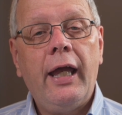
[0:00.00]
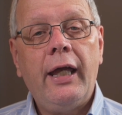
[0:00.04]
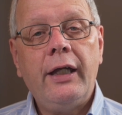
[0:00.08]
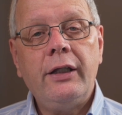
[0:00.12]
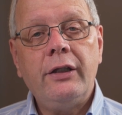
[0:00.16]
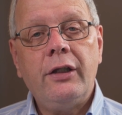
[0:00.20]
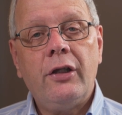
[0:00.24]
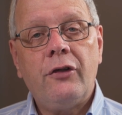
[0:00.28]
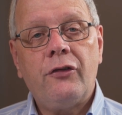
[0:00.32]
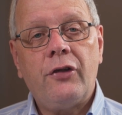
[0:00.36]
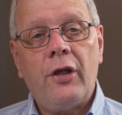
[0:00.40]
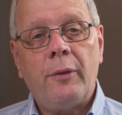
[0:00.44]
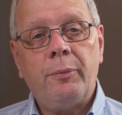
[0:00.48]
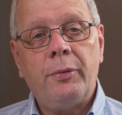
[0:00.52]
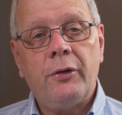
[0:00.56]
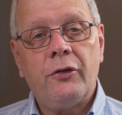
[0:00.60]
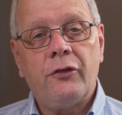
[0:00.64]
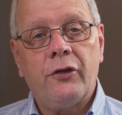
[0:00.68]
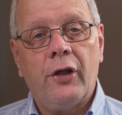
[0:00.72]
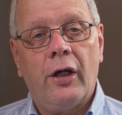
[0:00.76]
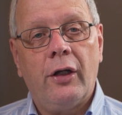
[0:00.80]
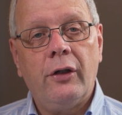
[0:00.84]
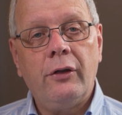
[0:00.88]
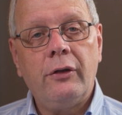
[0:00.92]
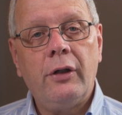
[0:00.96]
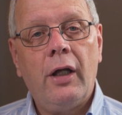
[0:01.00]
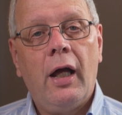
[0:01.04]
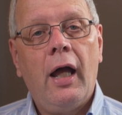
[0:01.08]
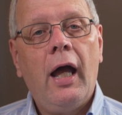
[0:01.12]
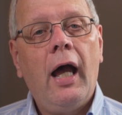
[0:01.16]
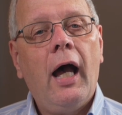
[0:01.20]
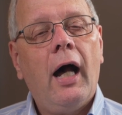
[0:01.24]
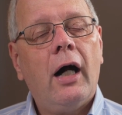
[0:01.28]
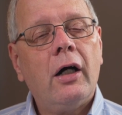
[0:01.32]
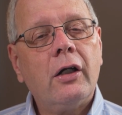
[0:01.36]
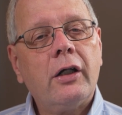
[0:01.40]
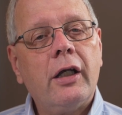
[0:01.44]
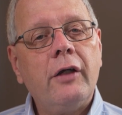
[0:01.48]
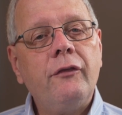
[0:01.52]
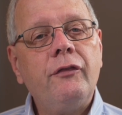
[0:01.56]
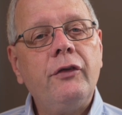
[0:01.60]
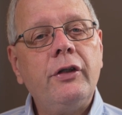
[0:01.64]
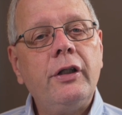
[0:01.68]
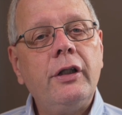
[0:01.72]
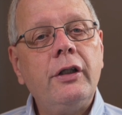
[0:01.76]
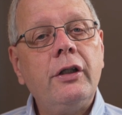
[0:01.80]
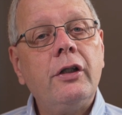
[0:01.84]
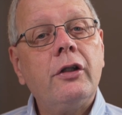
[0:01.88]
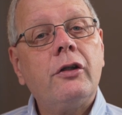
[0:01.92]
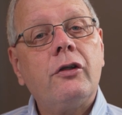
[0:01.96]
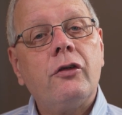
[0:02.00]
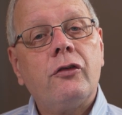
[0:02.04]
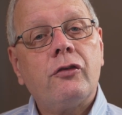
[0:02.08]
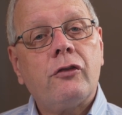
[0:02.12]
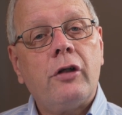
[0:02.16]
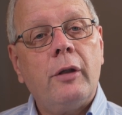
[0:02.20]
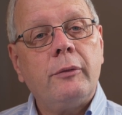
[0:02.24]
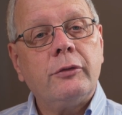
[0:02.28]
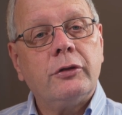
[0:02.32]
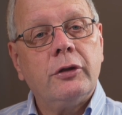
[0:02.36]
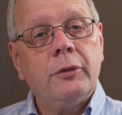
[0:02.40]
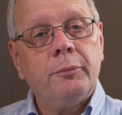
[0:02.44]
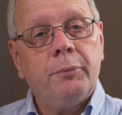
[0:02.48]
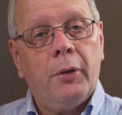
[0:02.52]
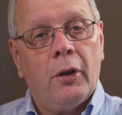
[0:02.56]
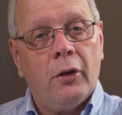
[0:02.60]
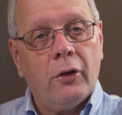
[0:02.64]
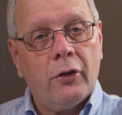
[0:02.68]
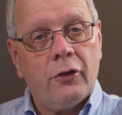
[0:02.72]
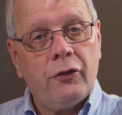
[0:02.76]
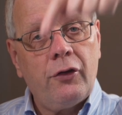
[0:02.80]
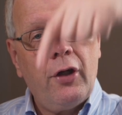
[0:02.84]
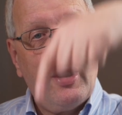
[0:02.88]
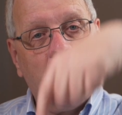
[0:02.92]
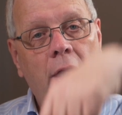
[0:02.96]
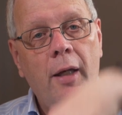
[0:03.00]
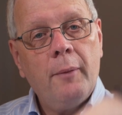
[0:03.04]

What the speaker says: in this episode are given in the description box